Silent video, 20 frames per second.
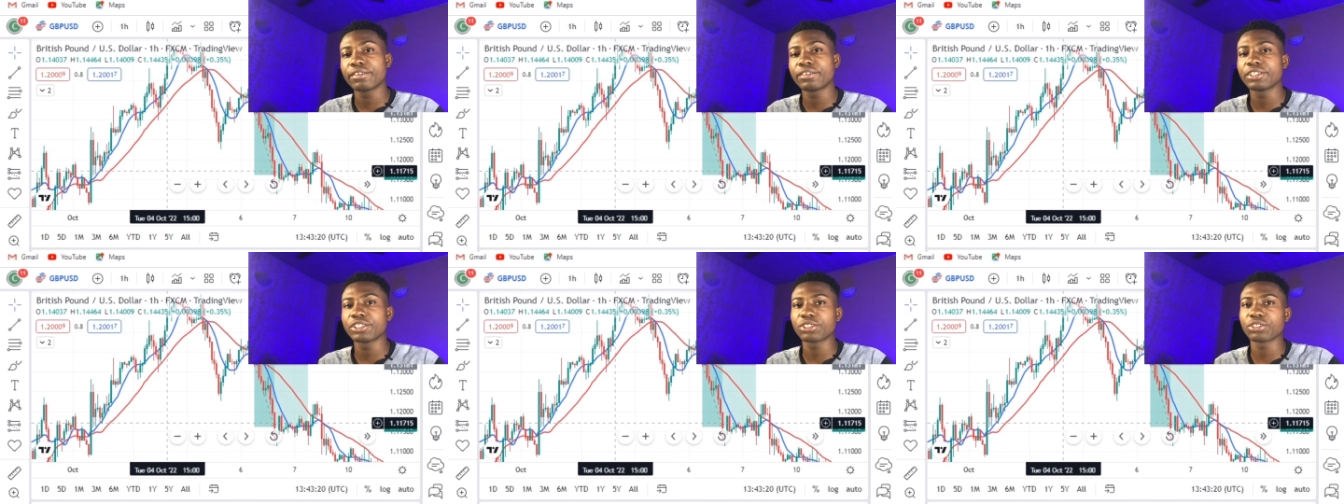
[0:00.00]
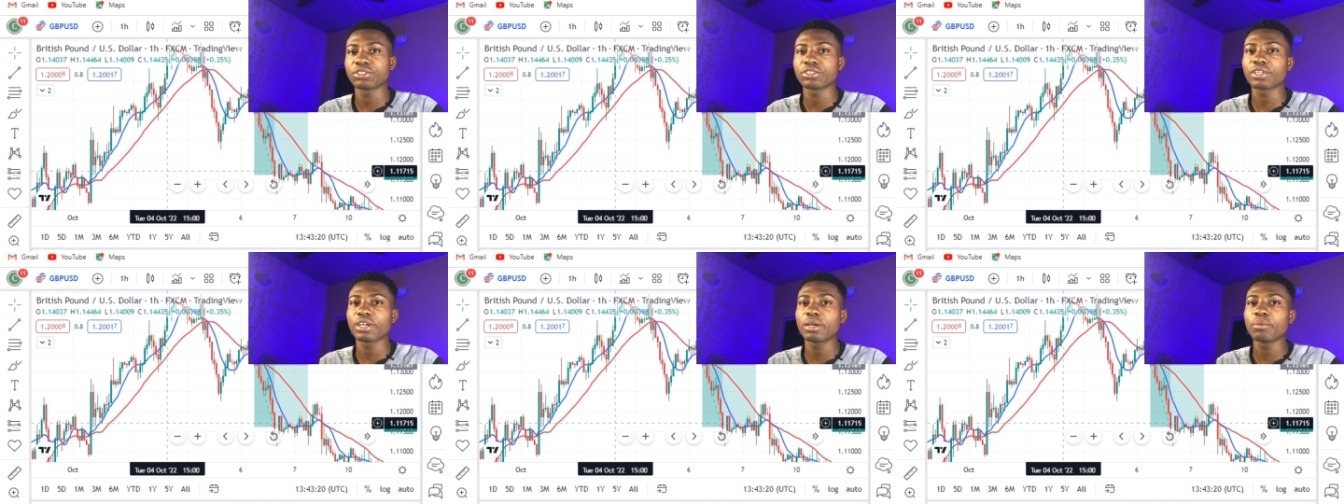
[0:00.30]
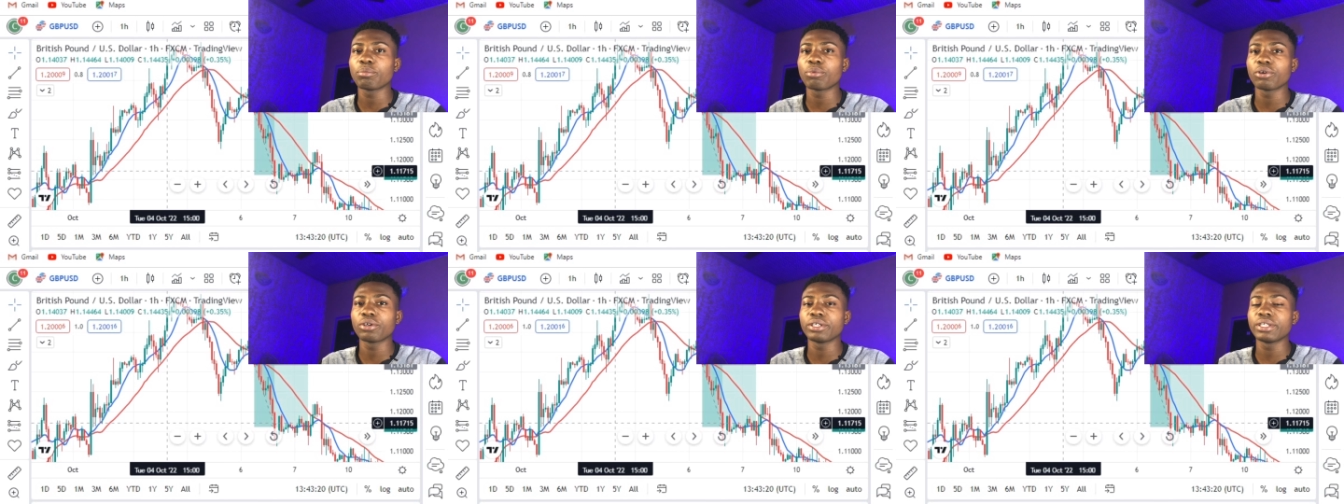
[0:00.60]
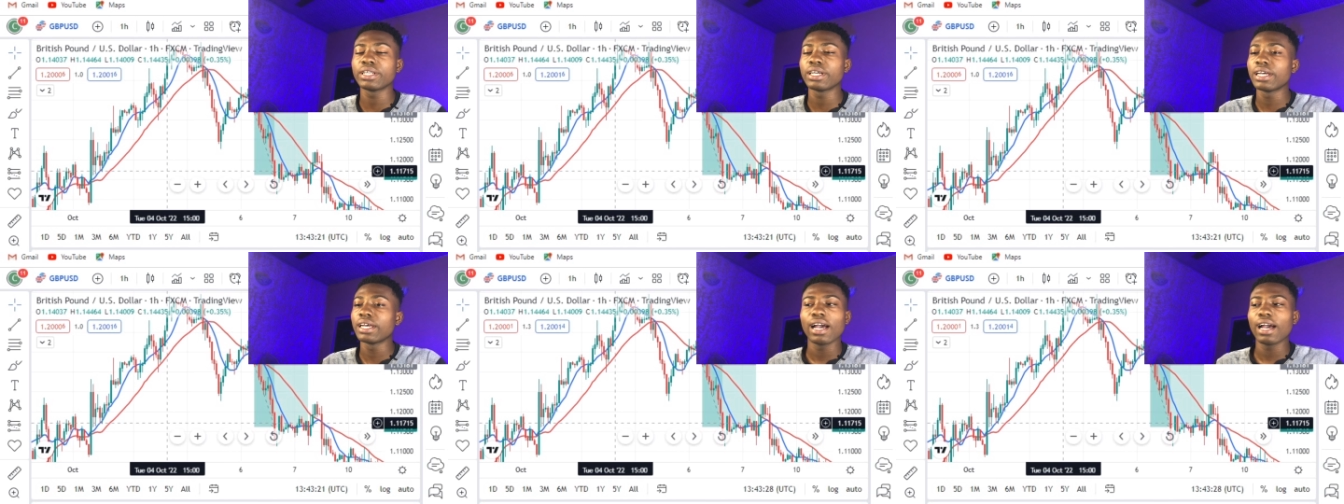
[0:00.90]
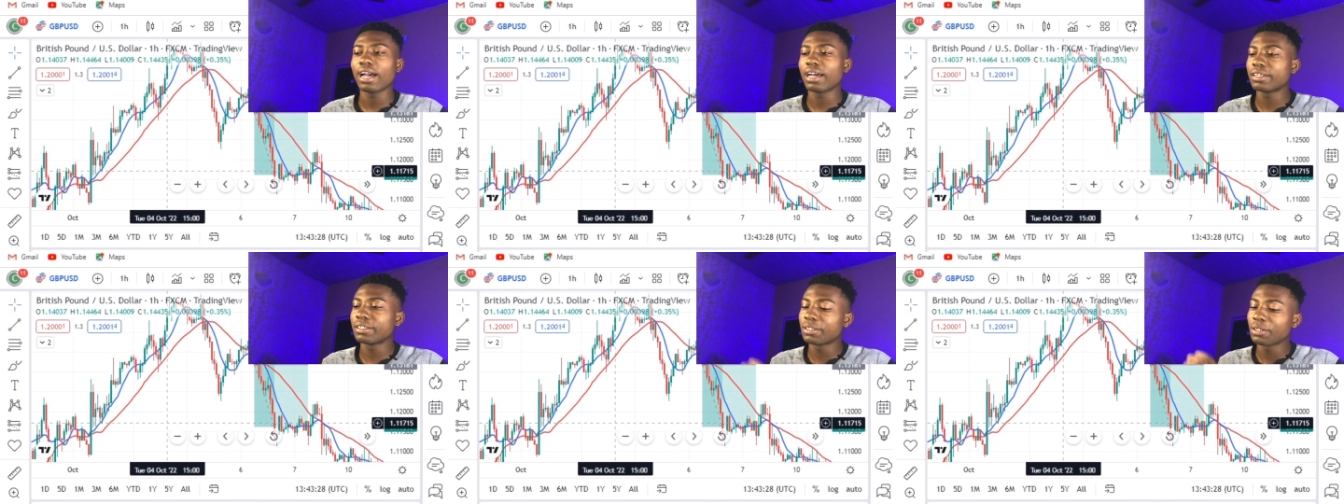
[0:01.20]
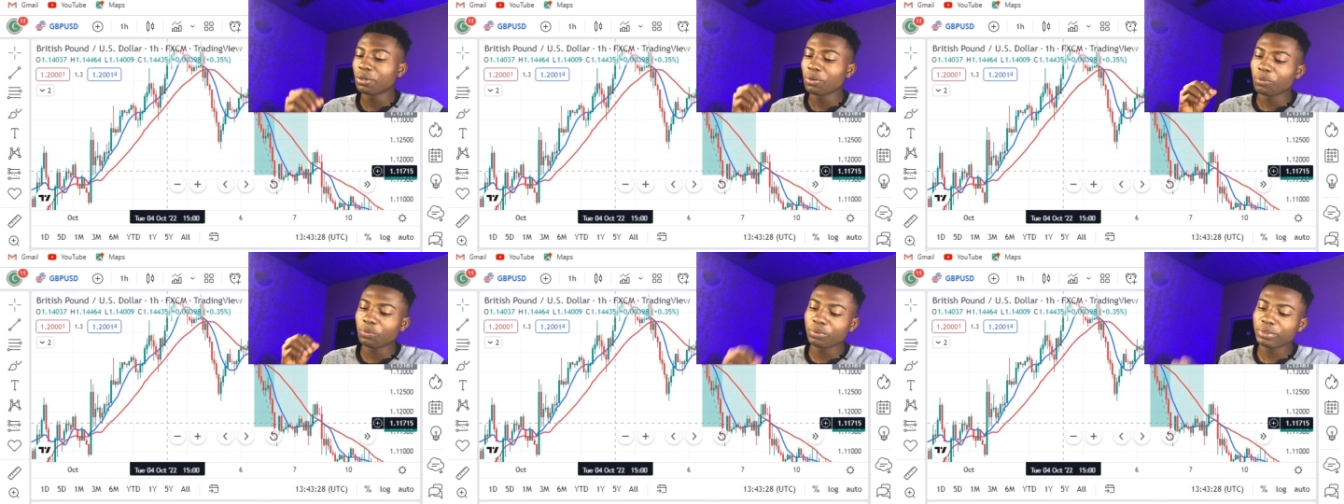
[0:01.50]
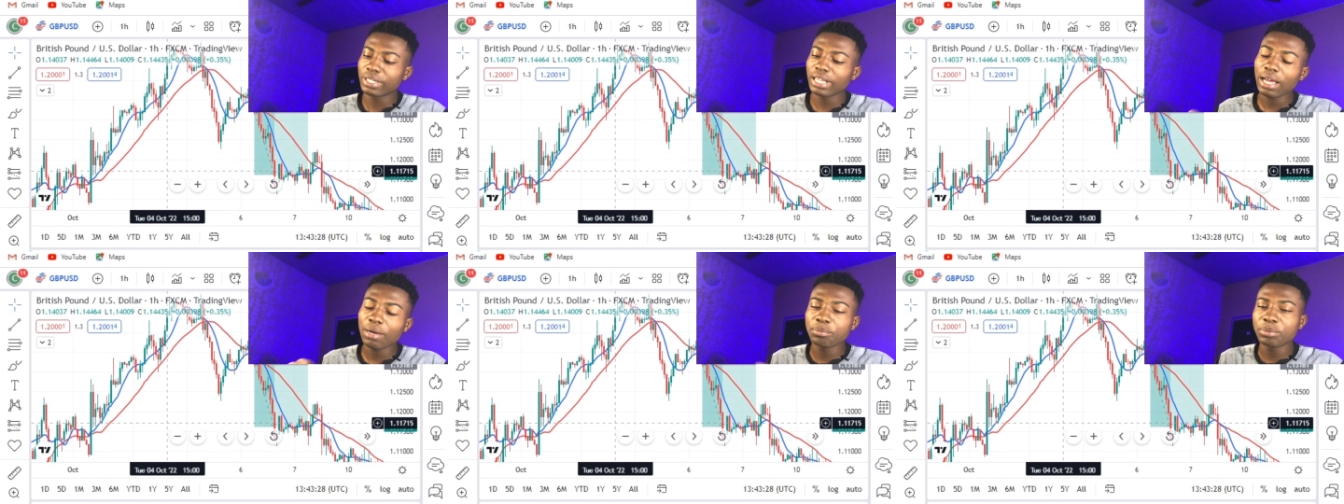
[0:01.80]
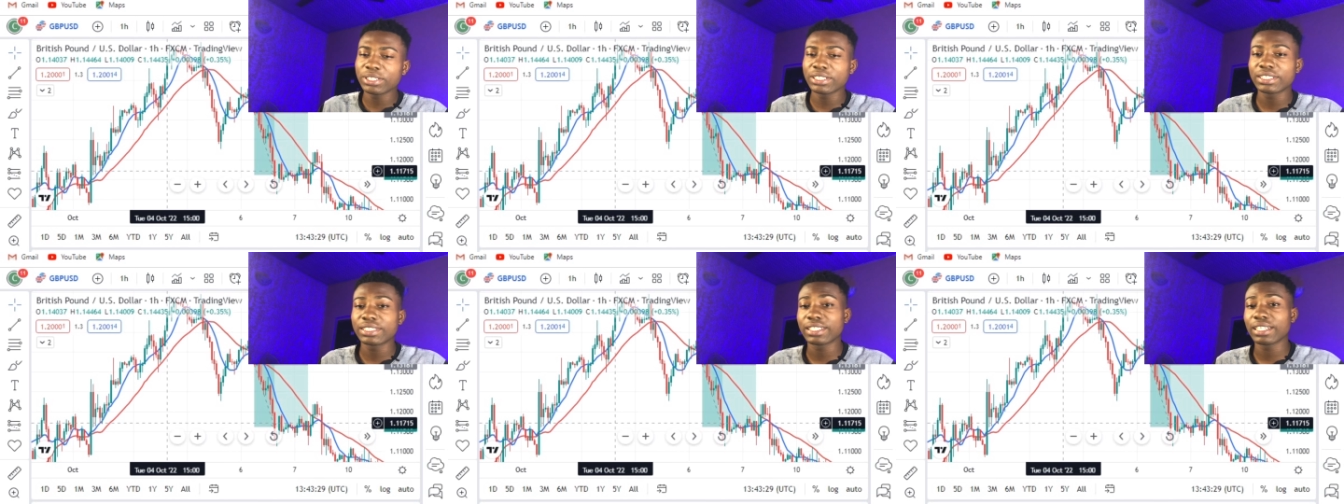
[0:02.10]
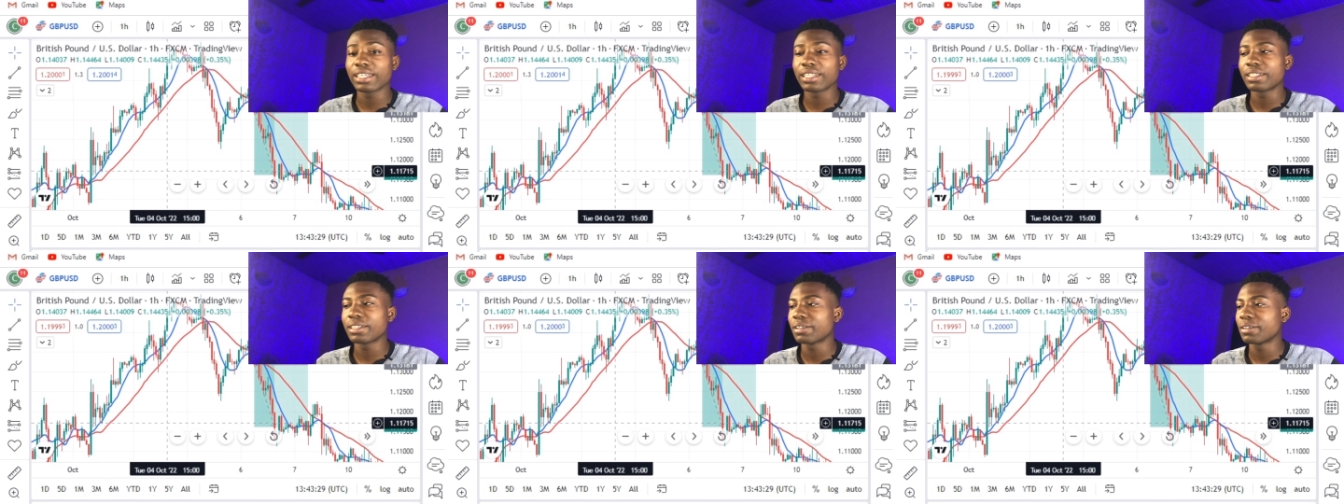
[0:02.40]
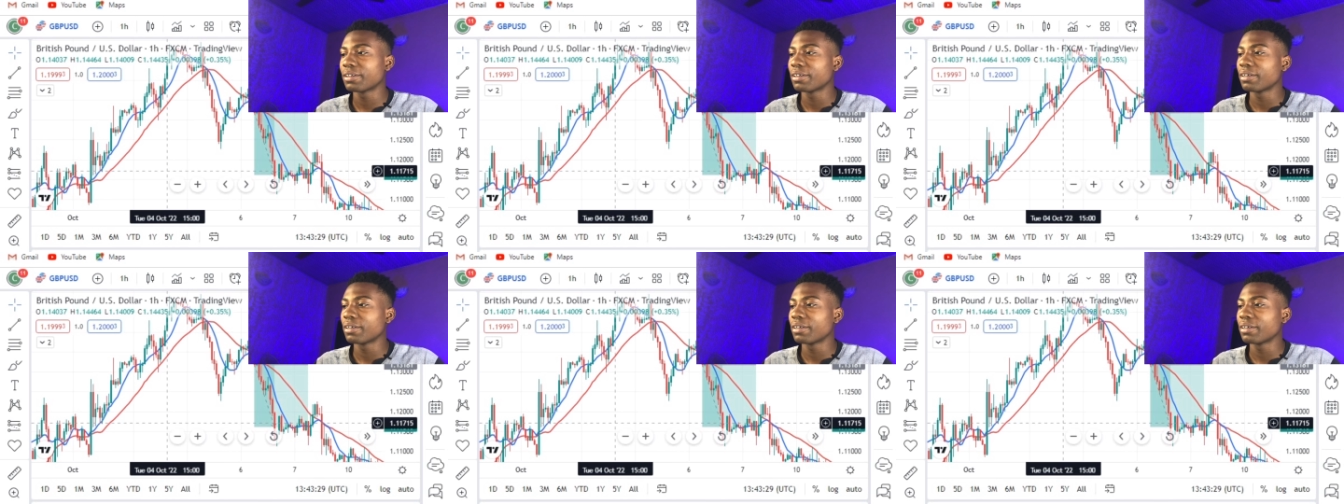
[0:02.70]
red subscribe button and with that being said